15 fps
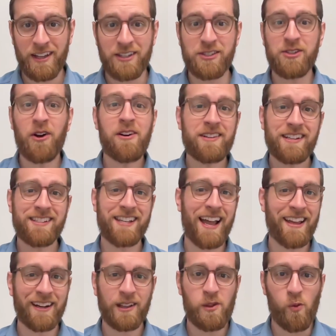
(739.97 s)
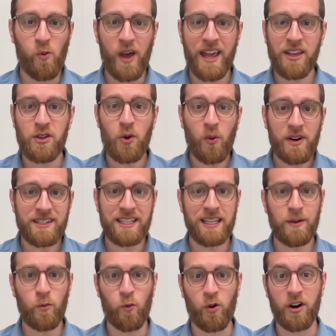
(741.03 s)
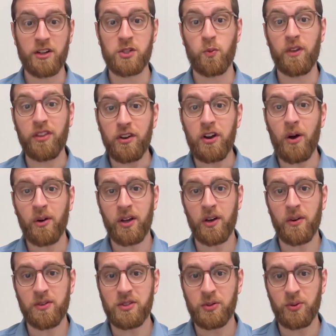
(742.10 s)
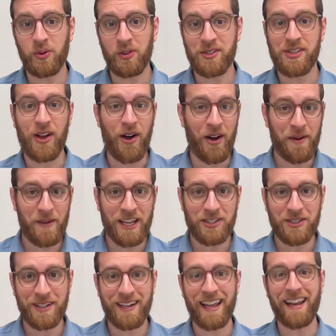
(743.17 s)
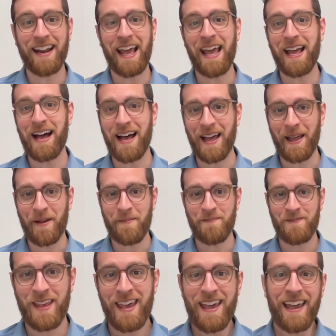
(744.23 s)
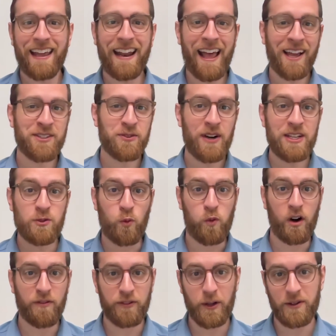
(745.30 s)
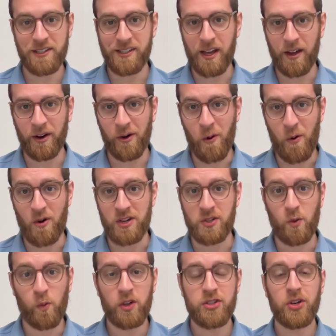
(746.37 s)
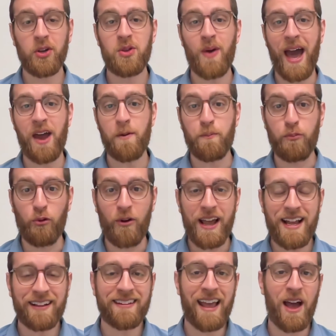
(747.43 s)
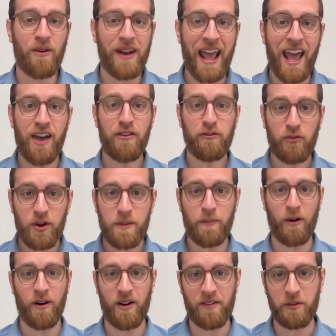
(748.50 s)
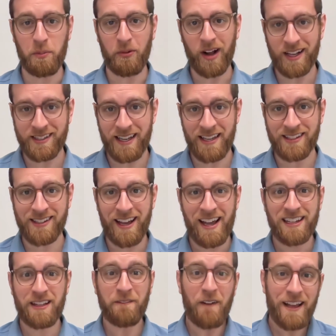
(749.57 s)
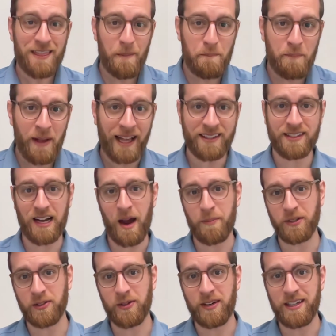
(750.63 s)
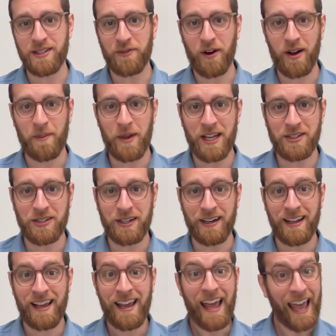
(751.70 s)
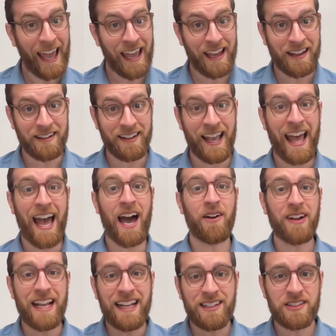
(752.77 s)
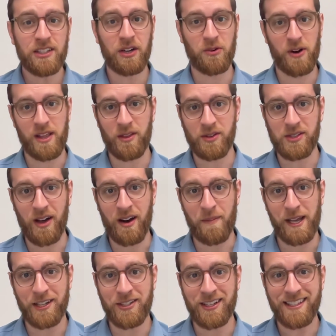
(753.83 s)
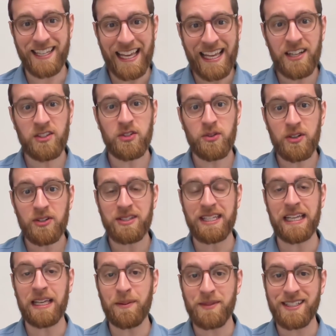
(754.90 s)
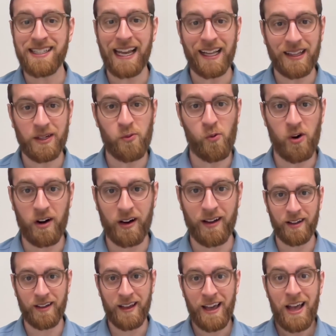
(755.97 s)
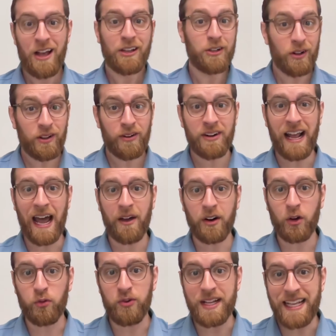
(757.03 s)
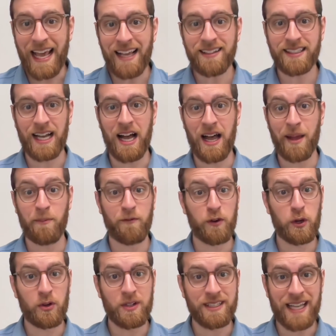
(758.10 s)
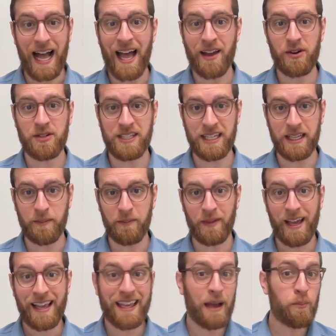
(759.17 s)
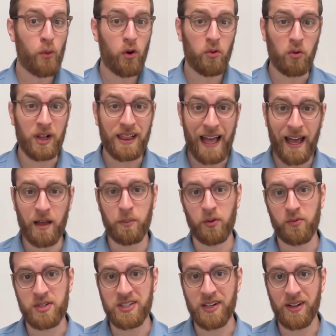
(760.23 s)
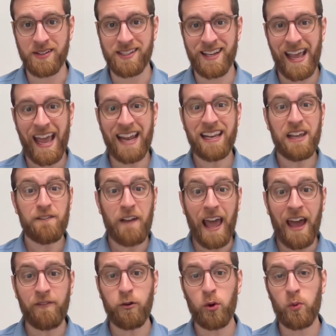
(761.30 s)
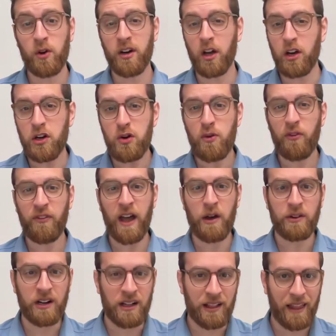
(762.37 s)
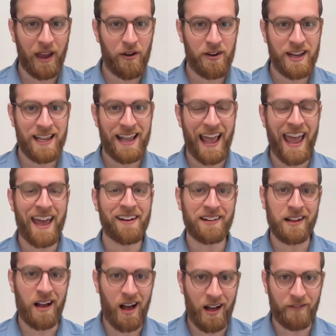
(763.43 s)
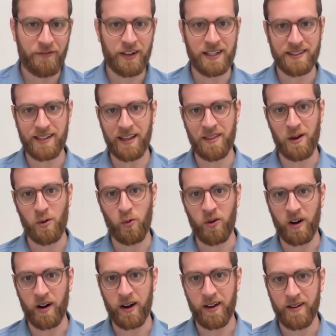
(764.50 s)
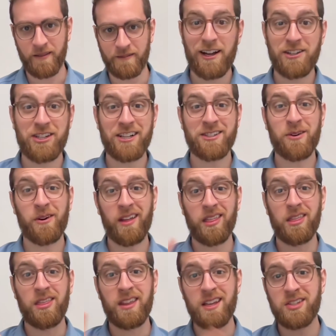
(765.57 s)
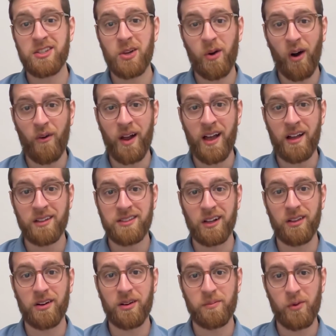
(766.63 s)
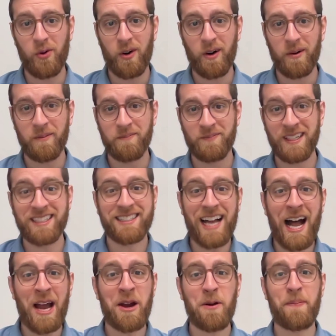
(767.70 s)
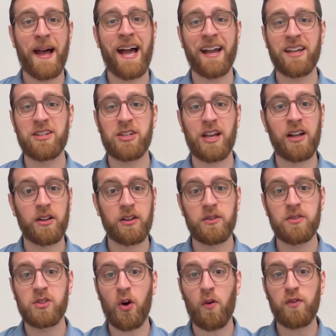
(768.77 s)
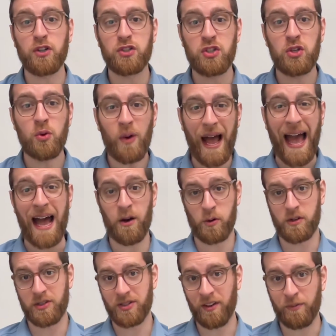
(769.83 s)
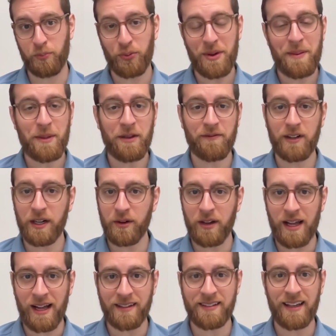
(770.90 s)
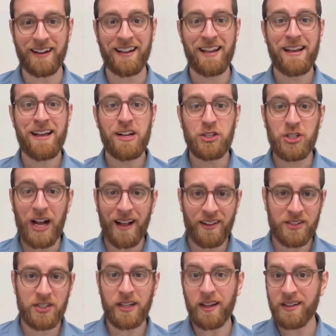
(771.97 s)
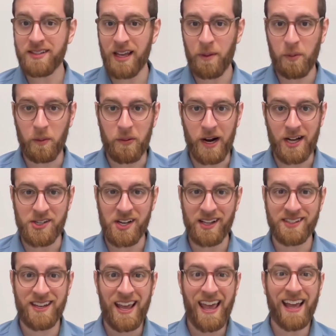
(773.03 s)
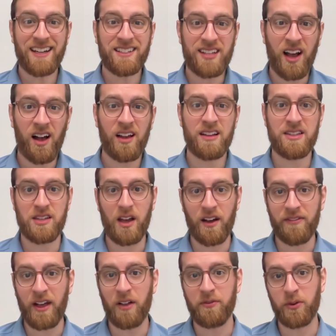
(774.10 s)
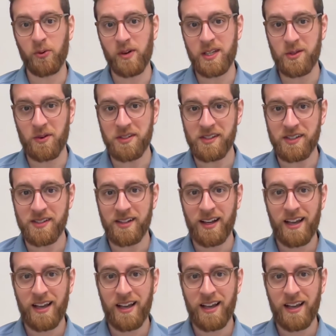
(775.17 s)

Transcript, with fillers: Start designing the way your team works with no-code tools, automation, and A I. In X Ray's Workflow Designer course, we'll show you how to break down every part of a process to find the best opportunities for automation, and how to integrate those automations into your team's daily work. You'll learn how to create time for your entire team, get more reliable results, and give everyone a newfound clarity and confidence in their work. Just go to this U R L to learn more. The entire package includes over two hours of premium video content, challenging example projects, and tons of helpful resources.